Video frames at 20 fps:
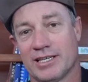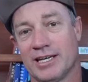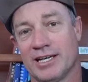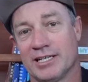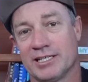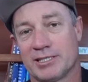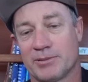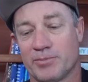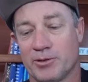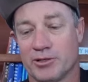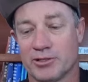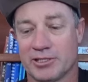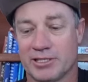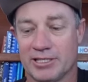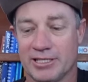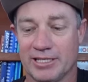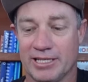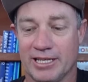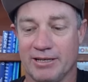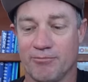Aren't
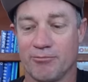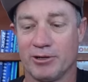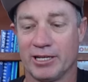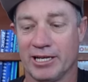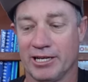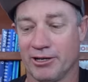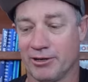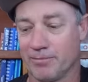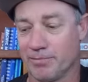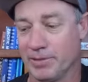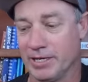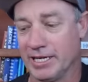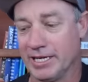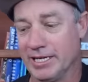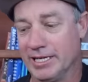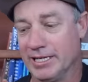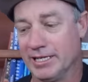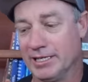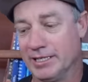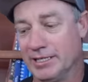sponsored, we are not
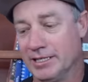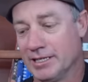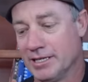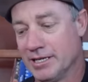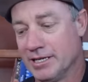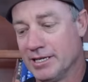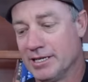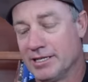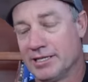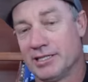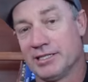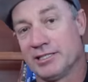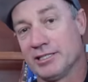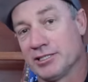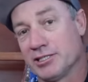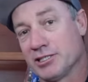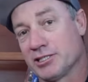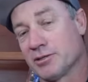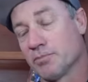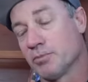paid. This is
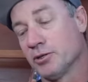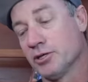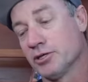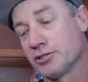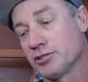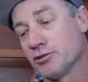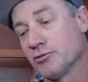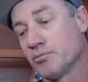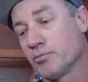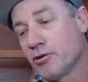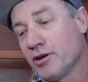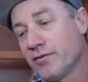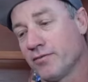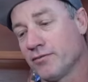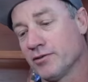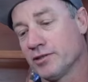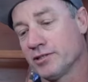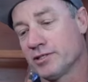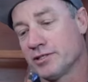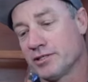just a personal
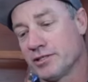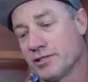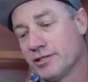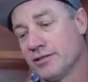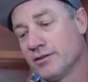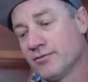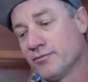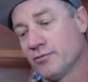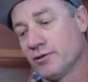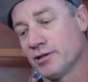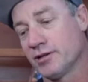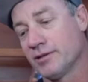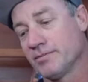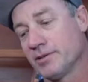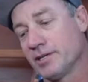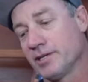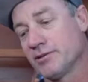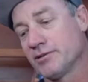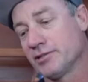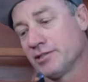preference of what I'm
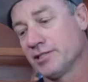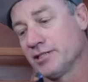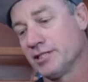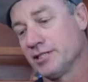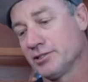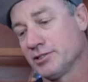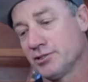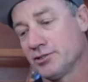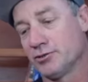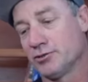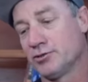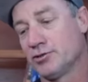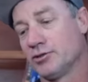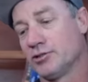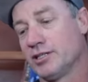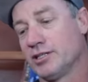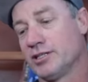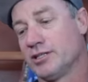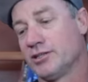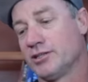going to install
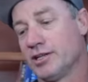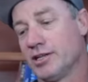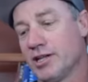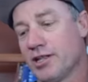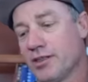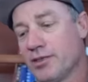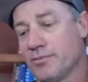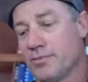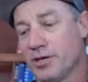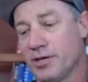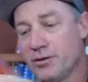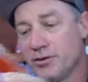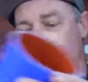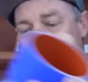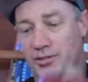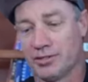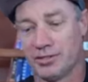on the boat.